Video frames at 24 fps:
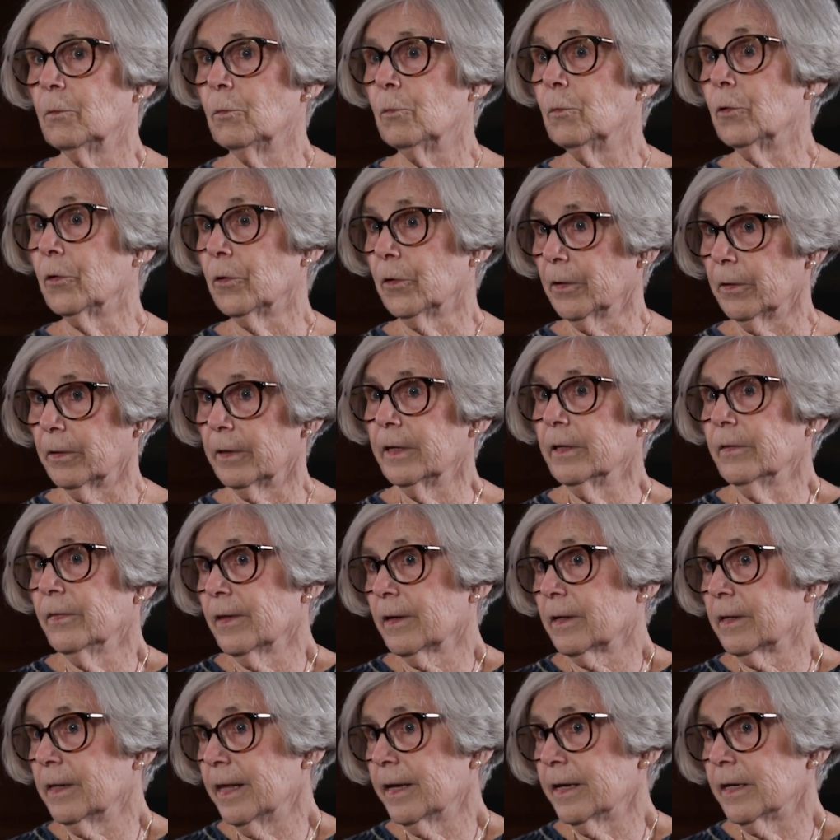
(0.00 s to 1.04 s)
were in the
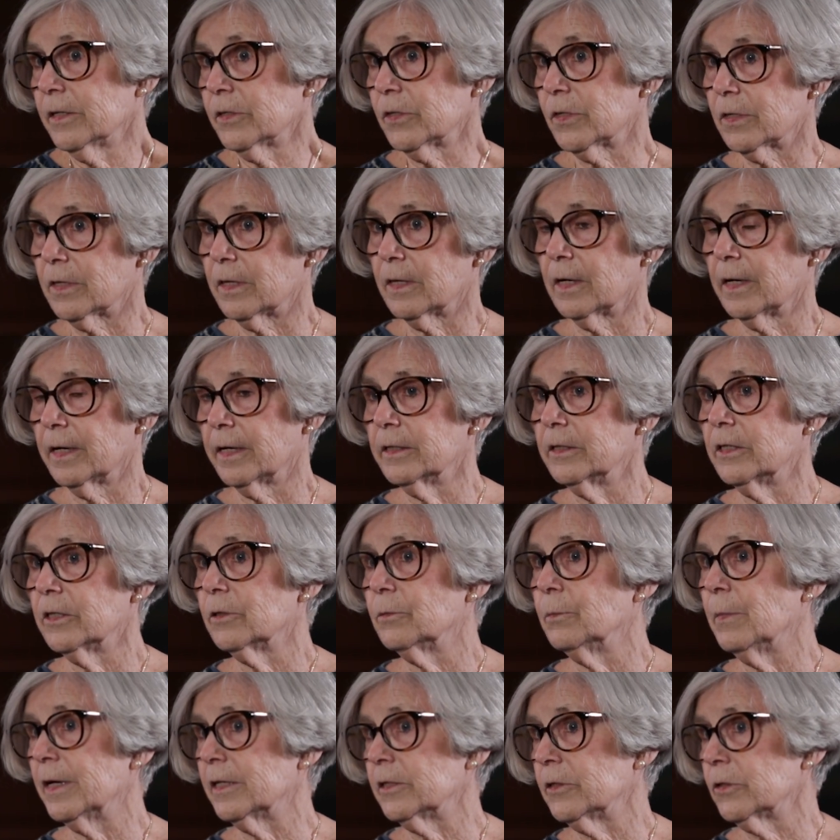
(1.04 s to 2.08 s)
class that I did
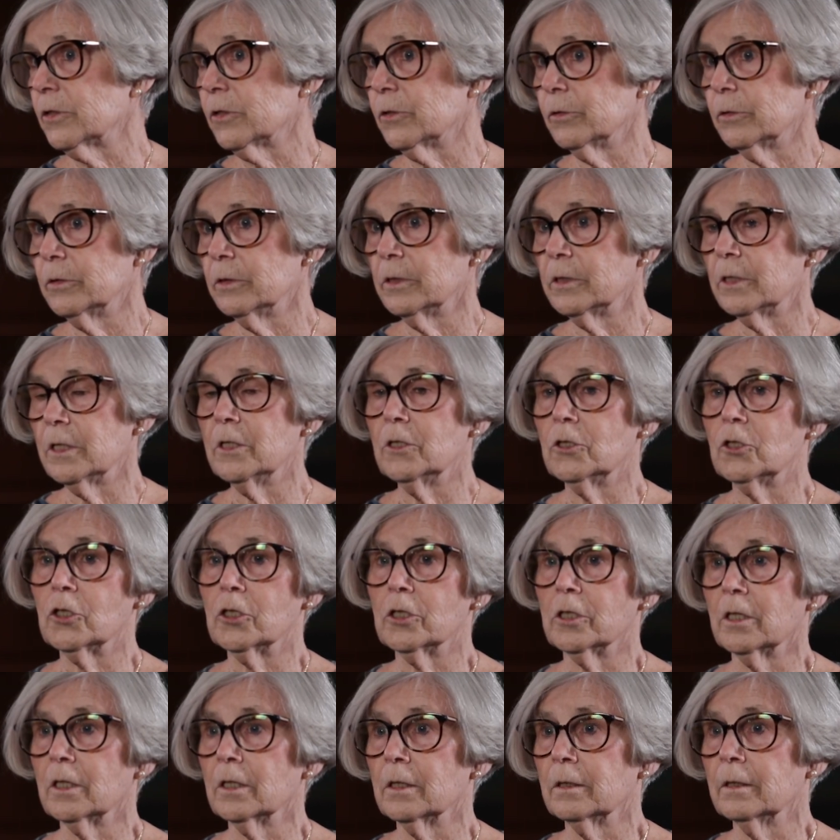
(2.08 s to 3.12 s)
my student
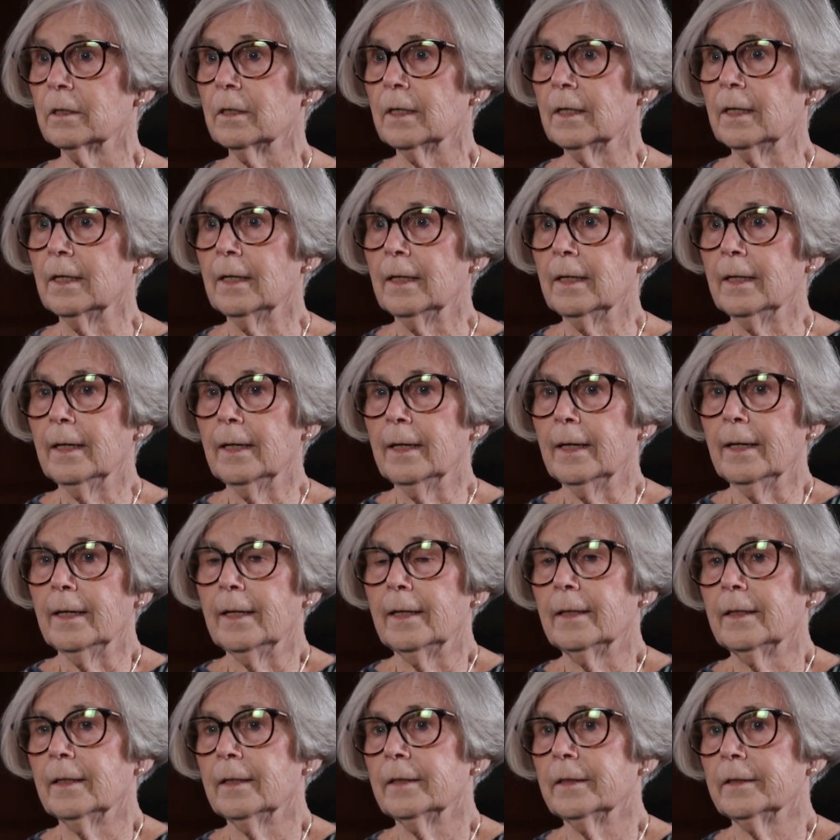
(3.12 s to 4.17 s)
teaching in.
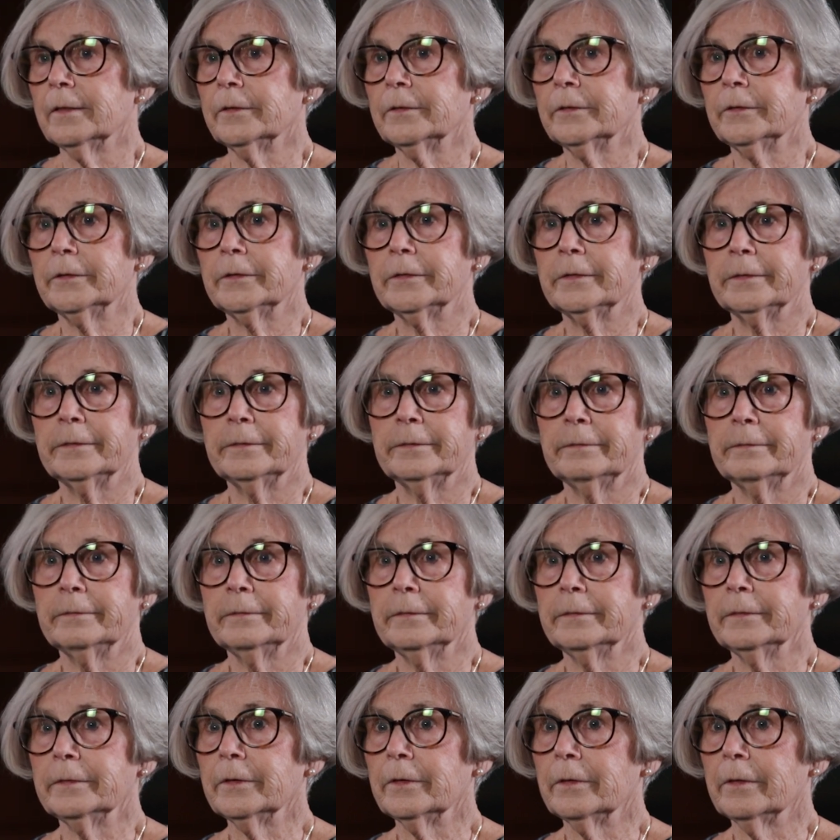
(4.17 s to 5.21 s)
And
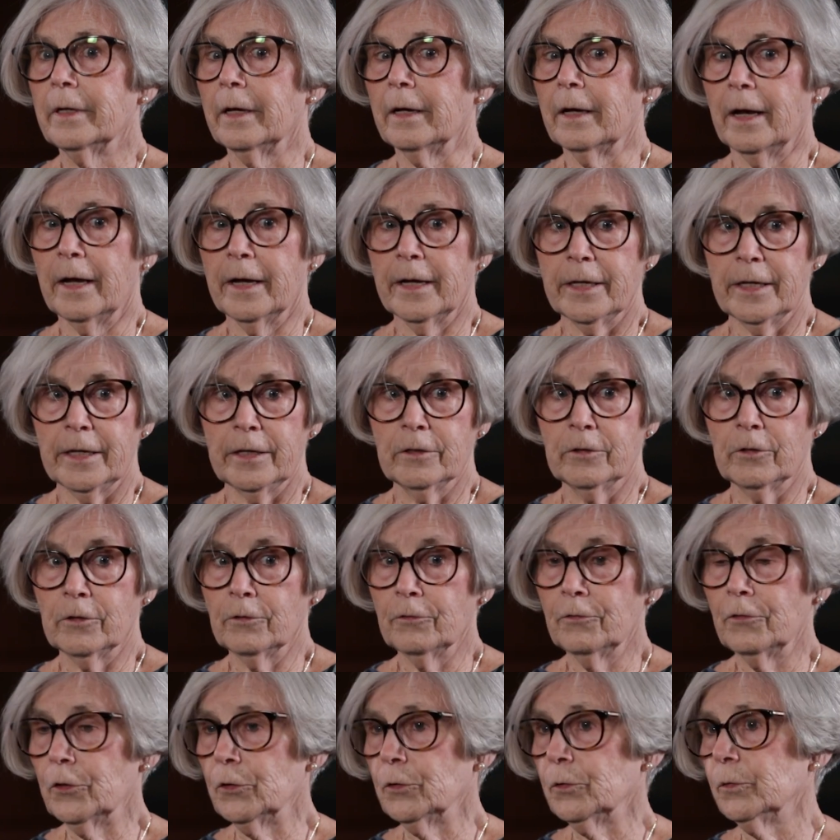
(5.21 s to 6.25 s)
I
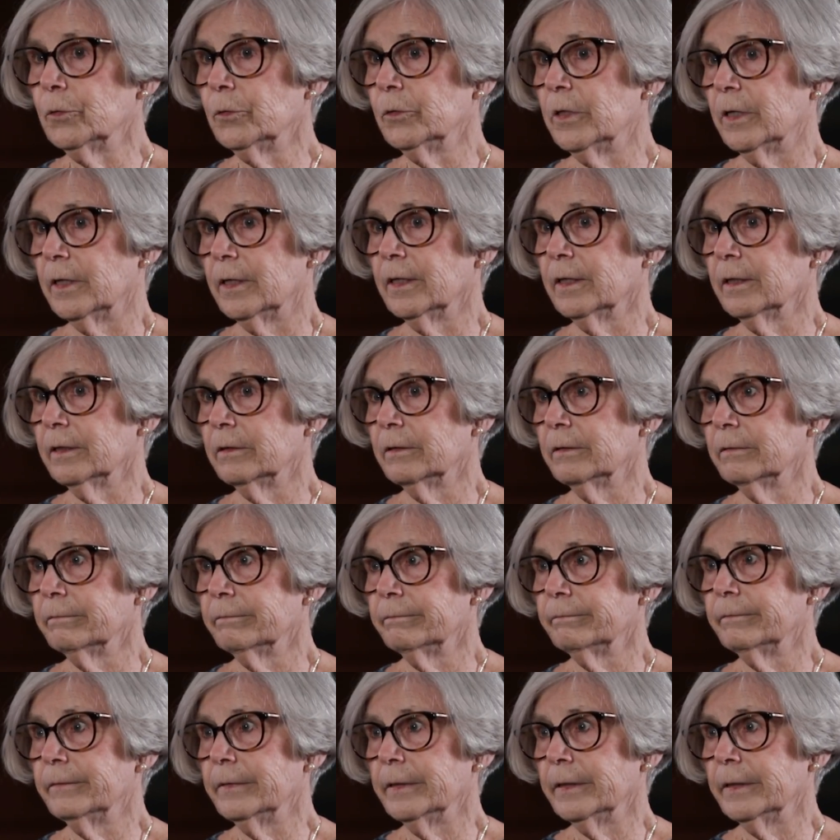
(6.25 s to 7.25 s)
interviewed in